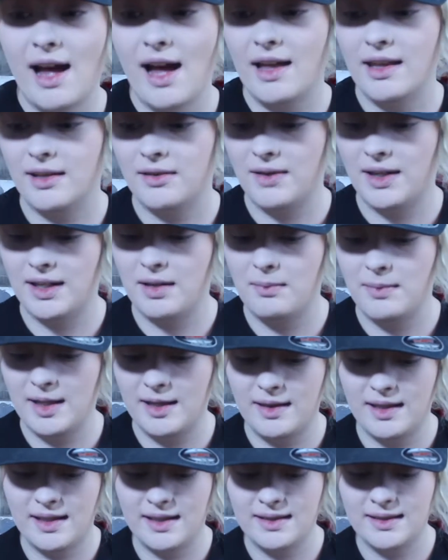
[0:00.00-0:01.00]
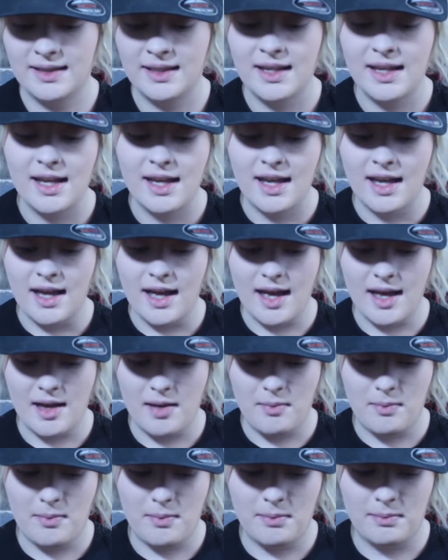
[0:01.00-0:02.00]
highly recommend this.
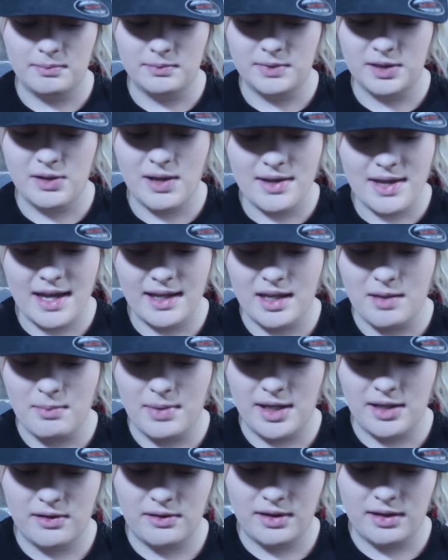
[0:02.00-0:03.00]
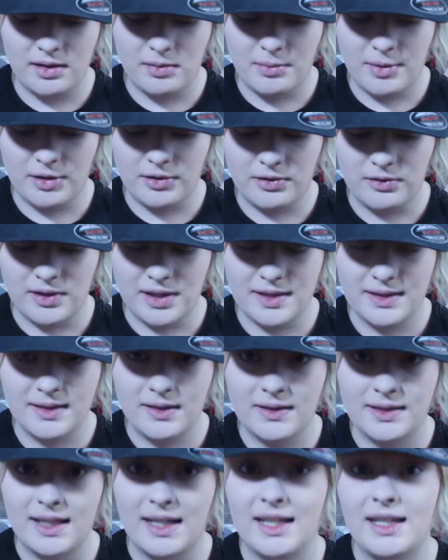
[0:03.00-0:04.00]
Do I like it better than the Modern
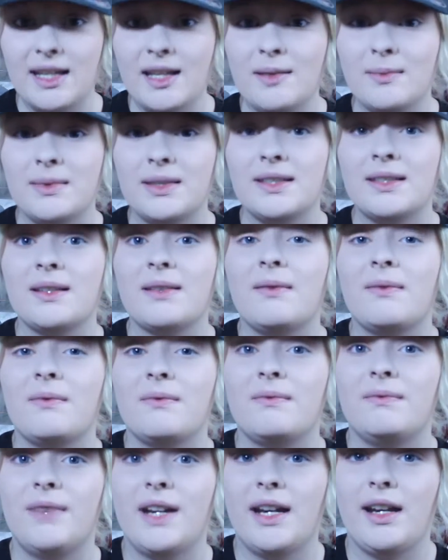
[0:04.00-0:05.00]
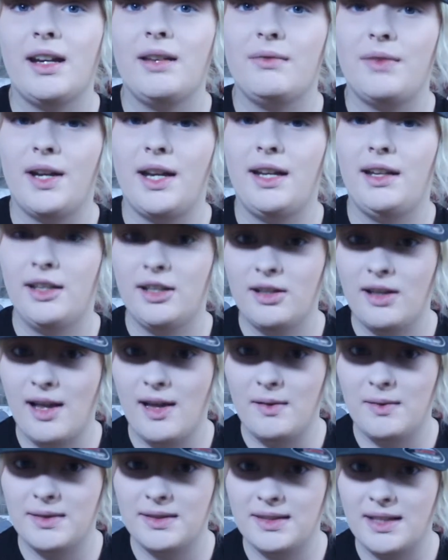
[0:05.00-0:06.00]
Renaissance? It comes very, very
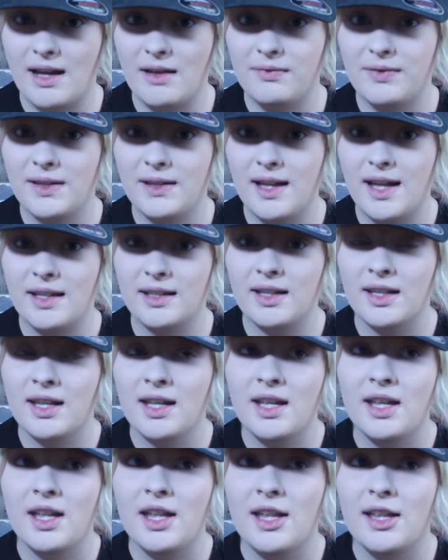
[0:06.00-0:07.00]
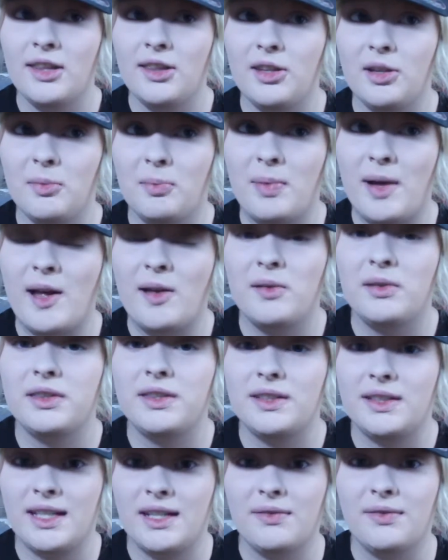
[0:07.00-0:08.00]
close. I feel like they're
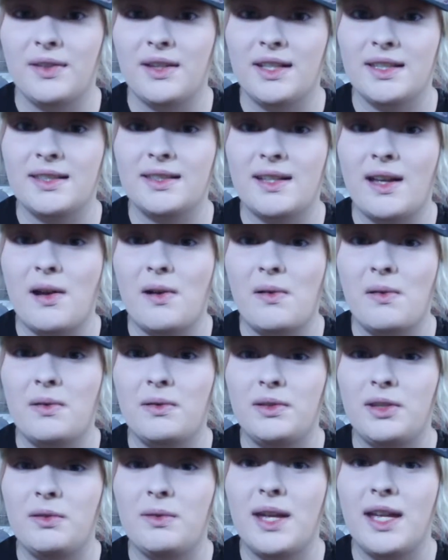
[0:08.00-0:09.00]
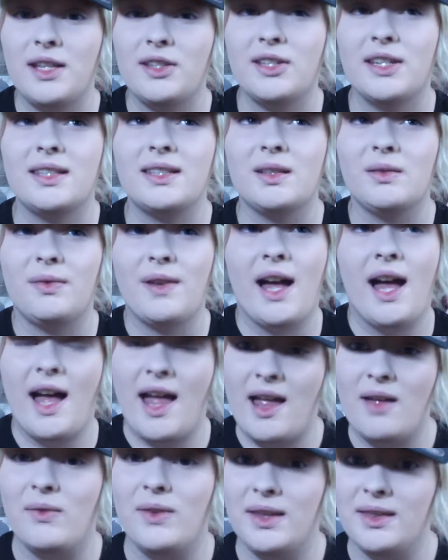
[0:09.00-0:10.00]
both different, so you can justify
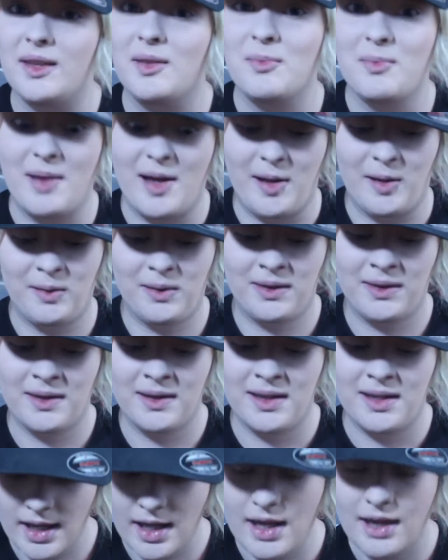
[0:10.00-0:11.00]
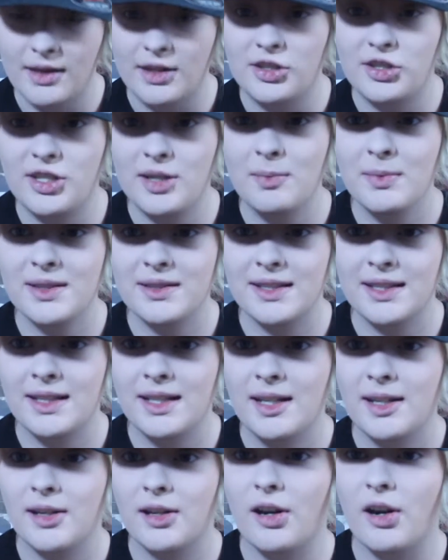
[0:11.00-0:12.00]
having them both. The shimmers in
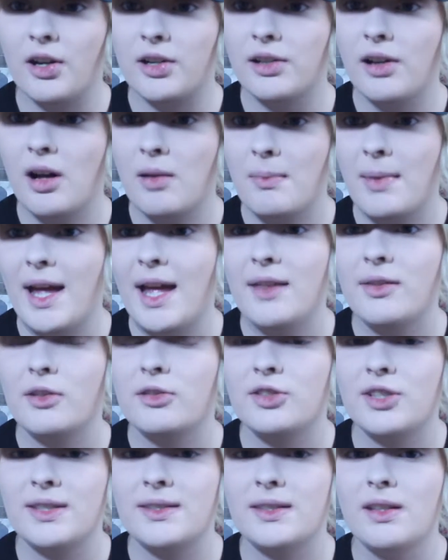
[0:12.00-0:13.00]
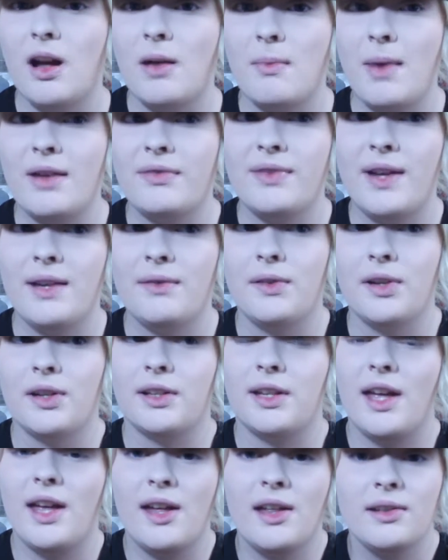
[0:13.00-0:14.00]
here are not bad. They're just not my
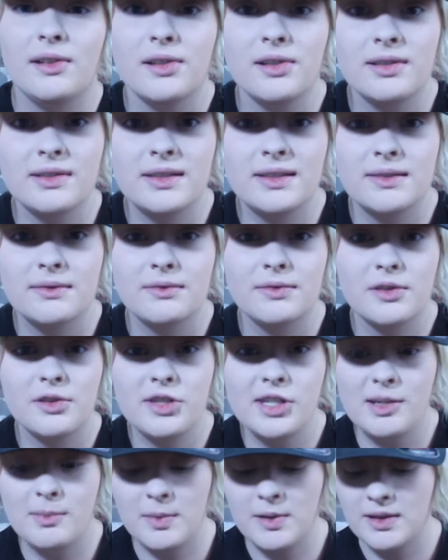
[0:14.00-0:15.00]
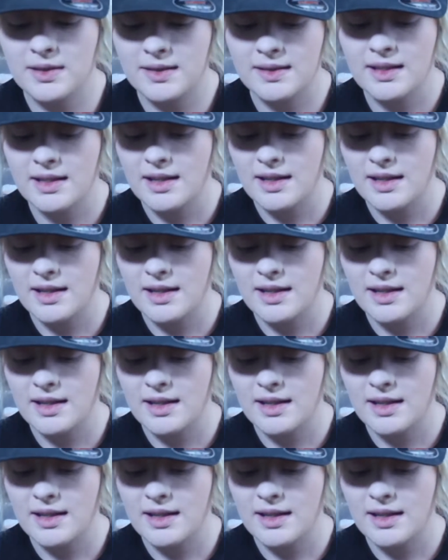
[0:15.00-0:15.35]
favorite colors for shimmers.